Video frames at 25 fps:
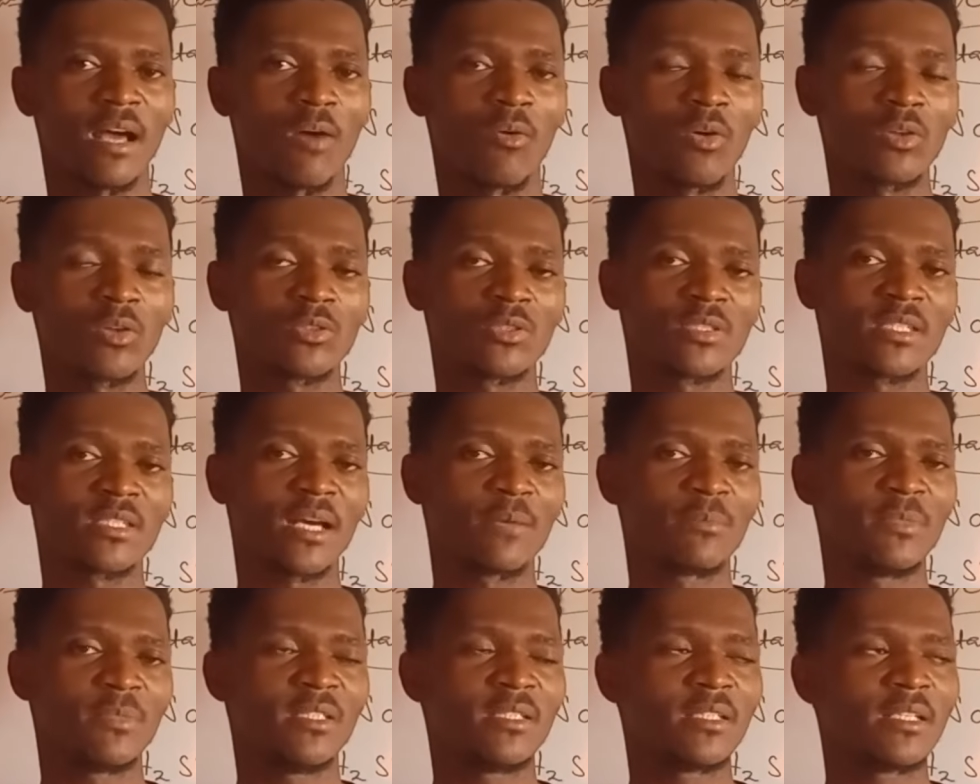And what does
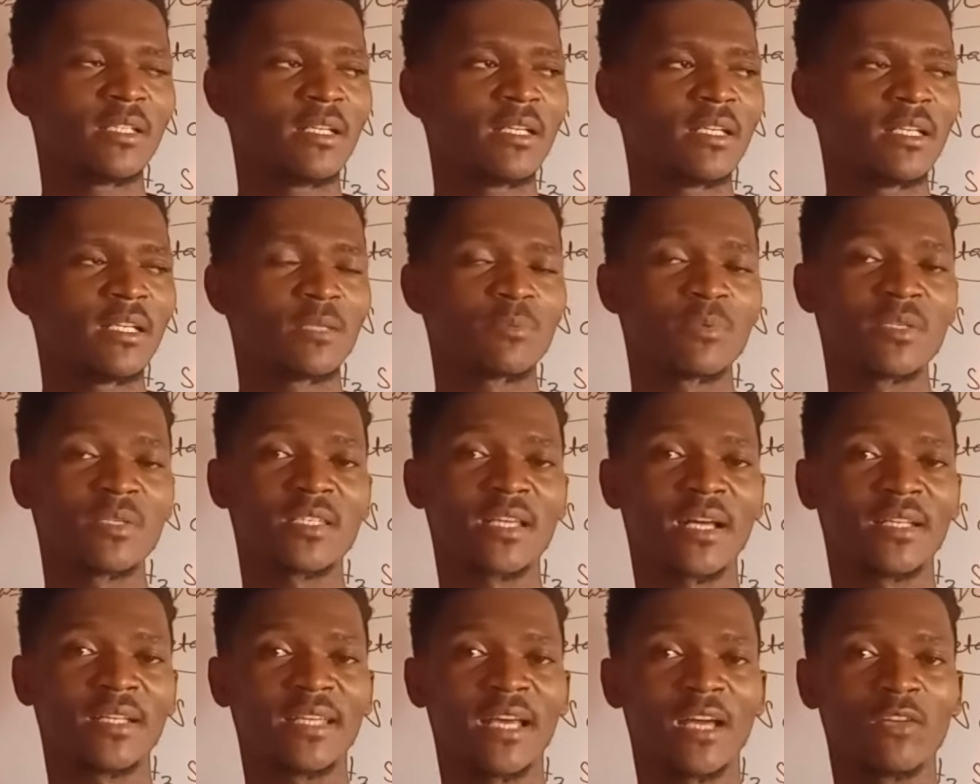that mean? It
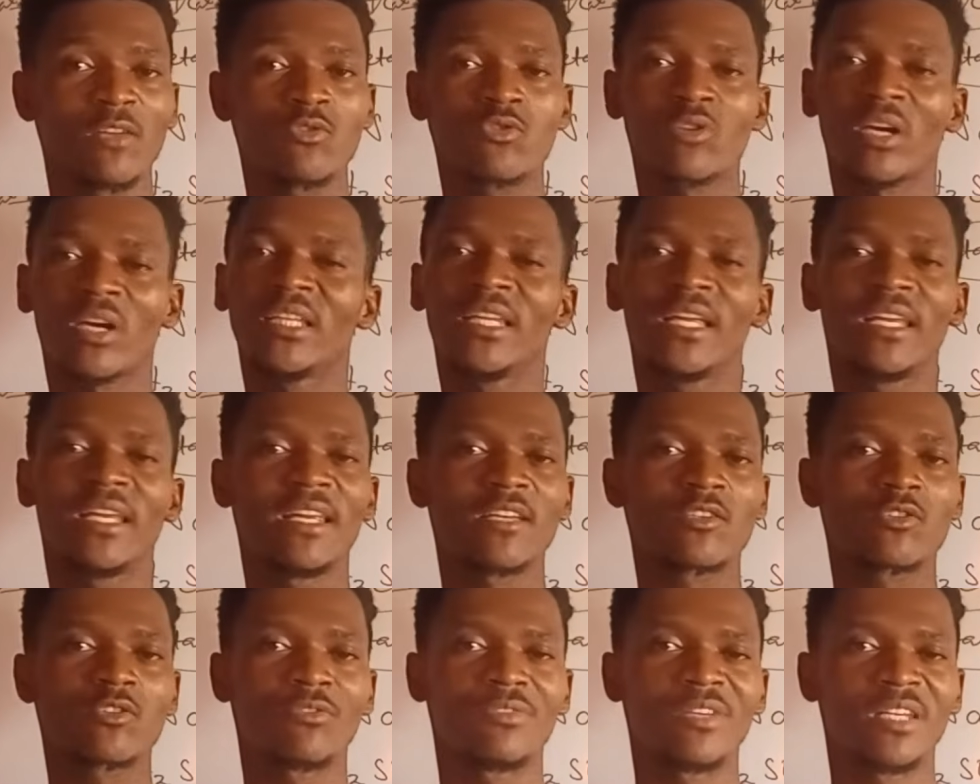means that they are usually
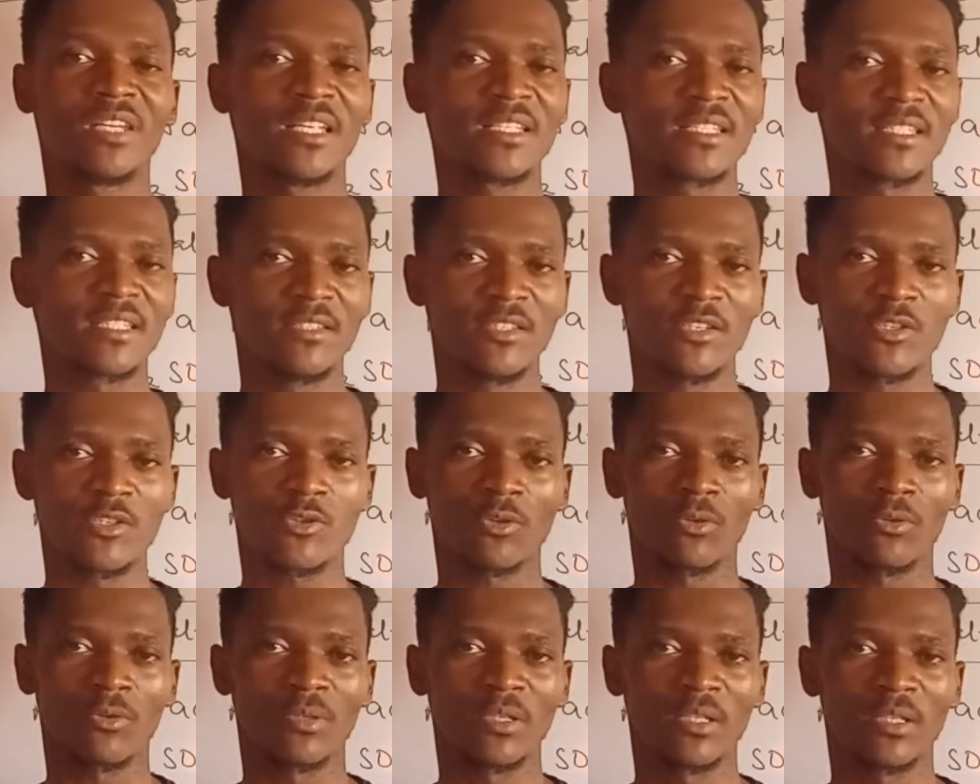electrovalent in
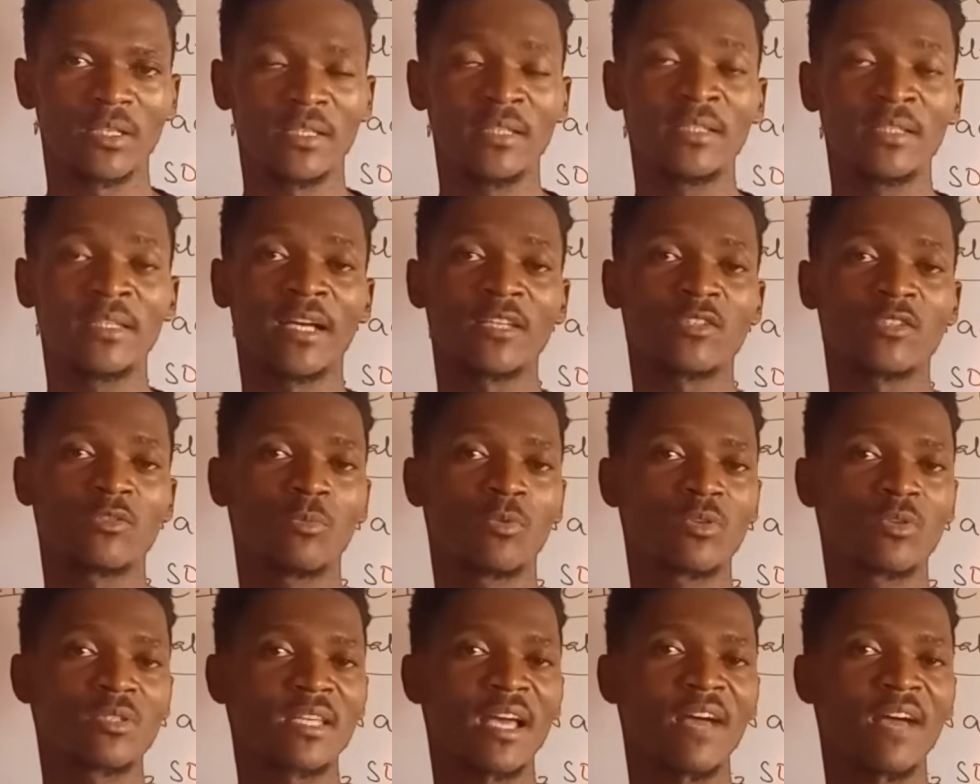nature, in that
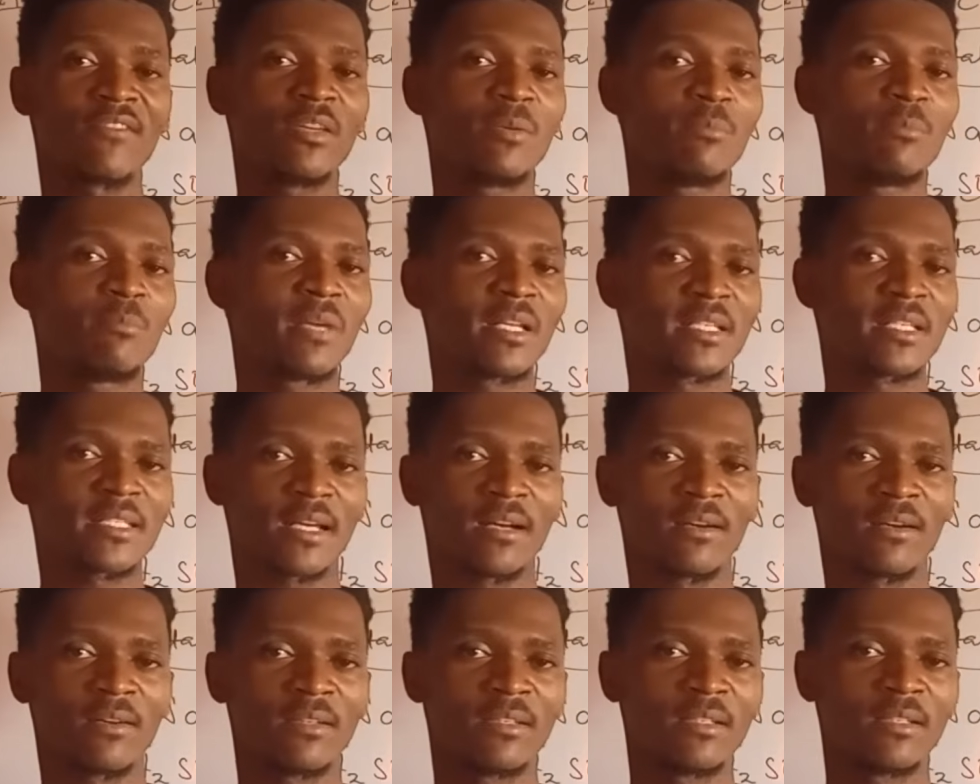you must have a
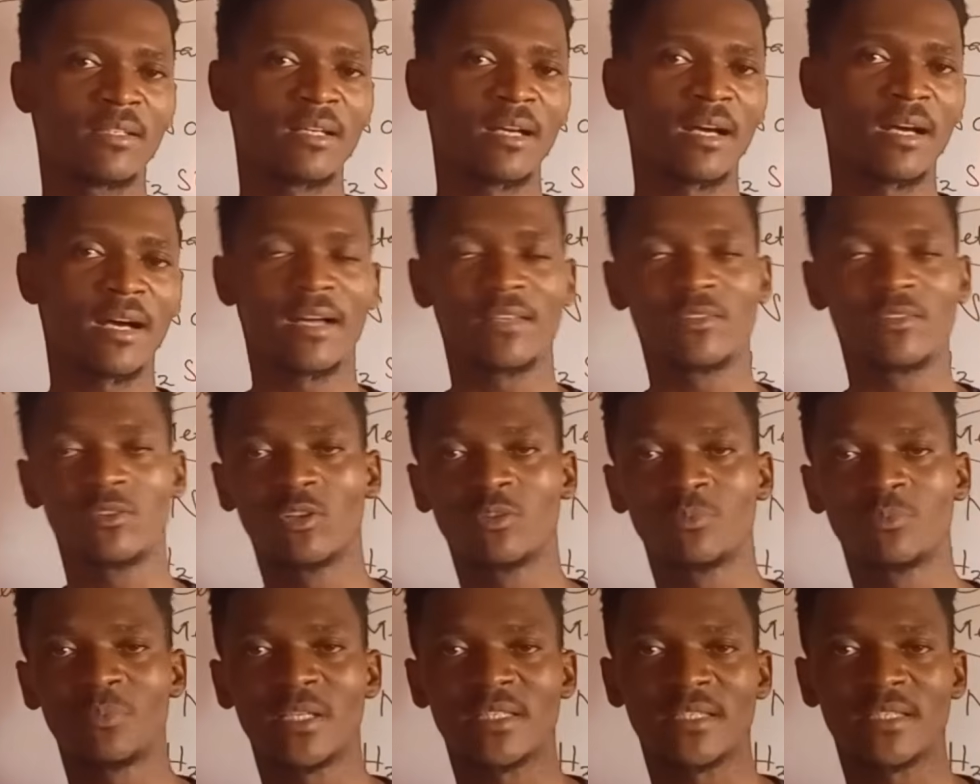metal and
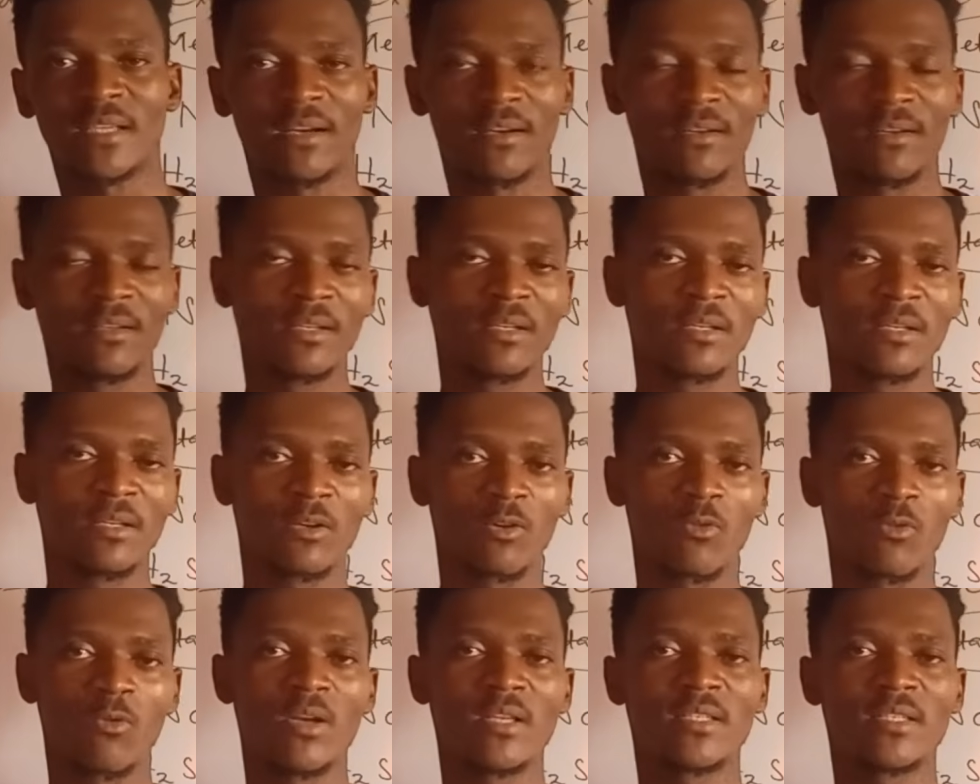non-metal
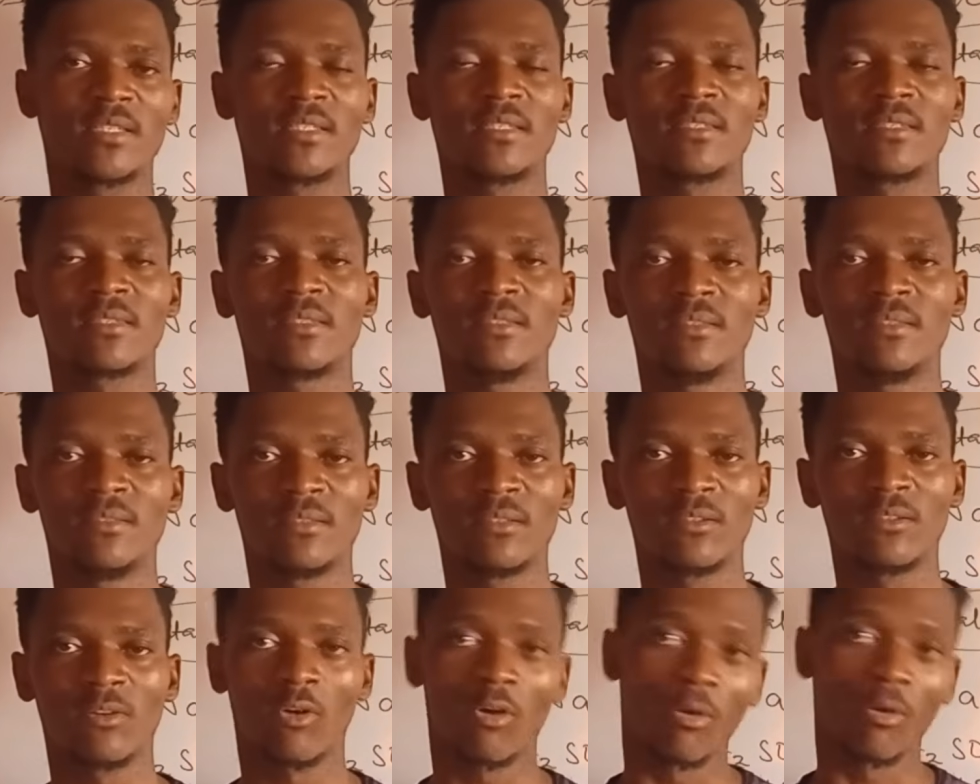coexisting,
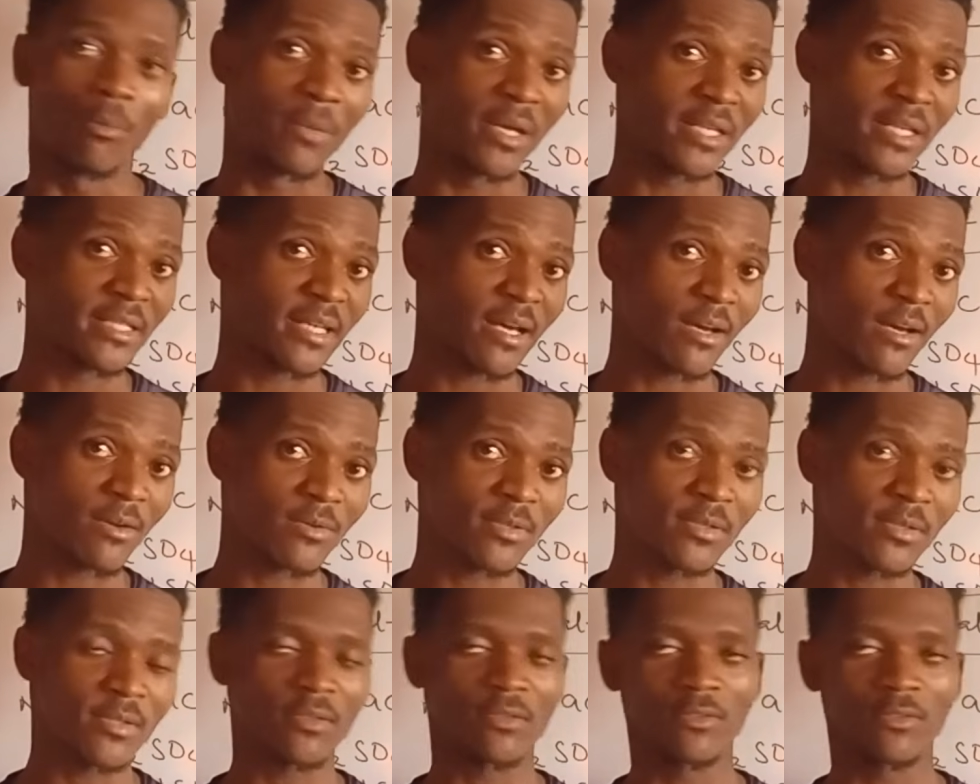or
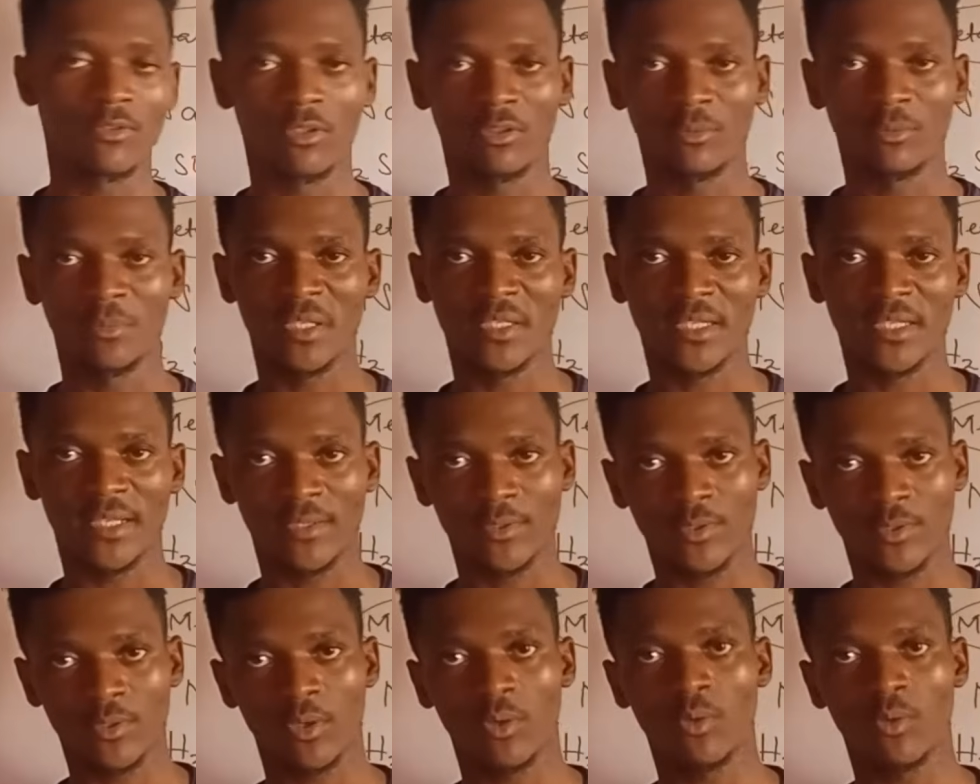metals,
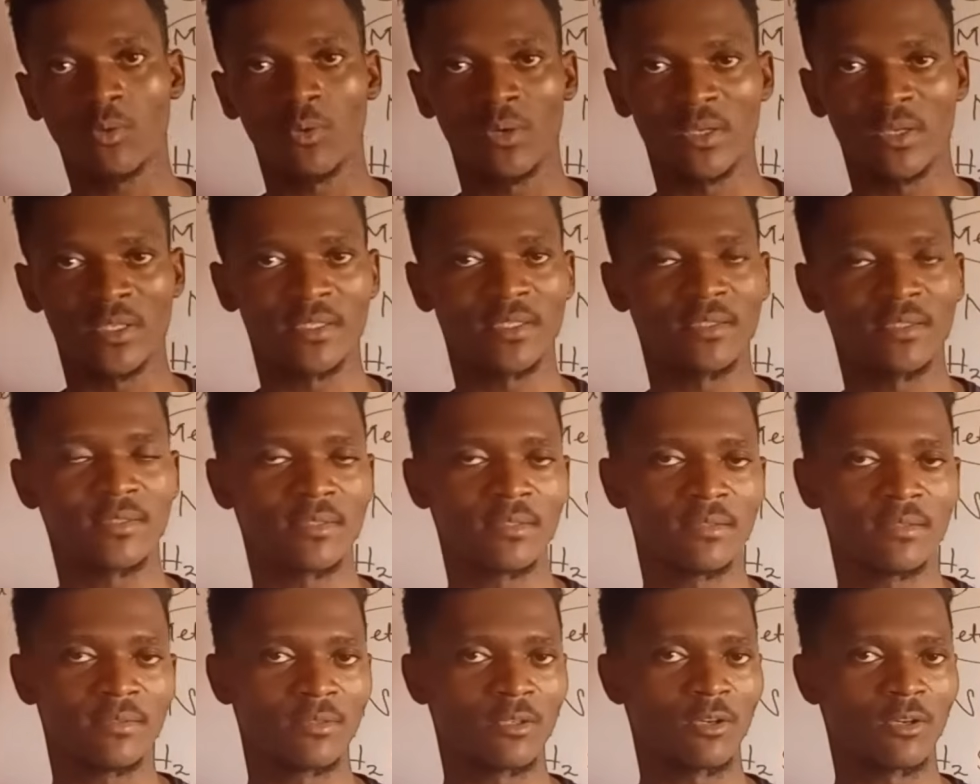non-metals
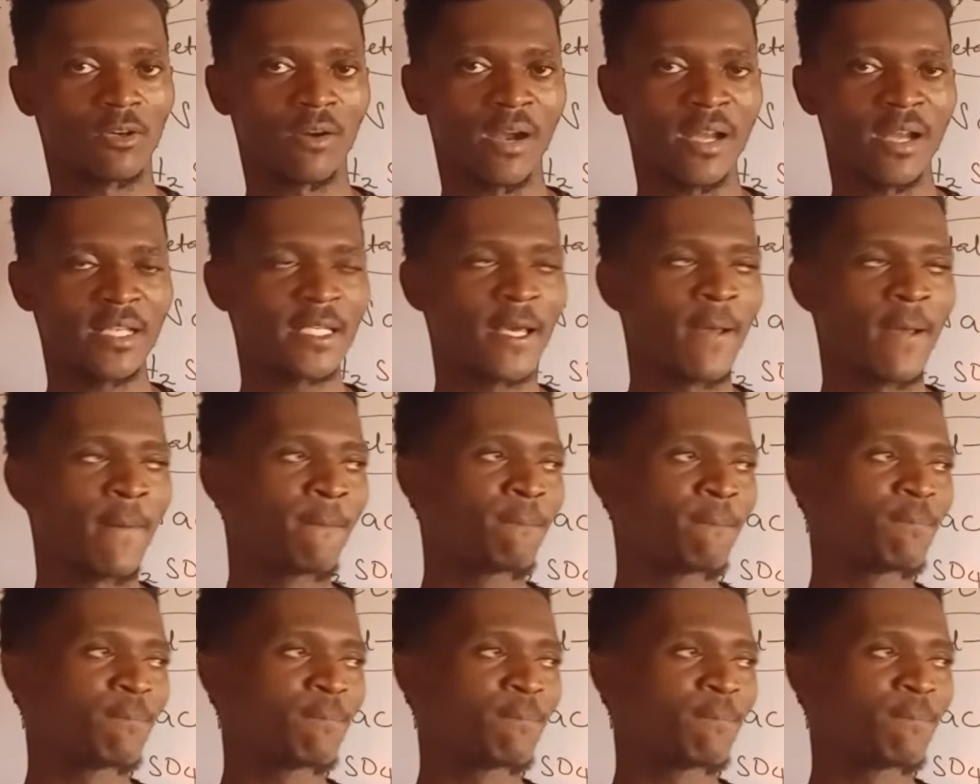coexisting. Alright?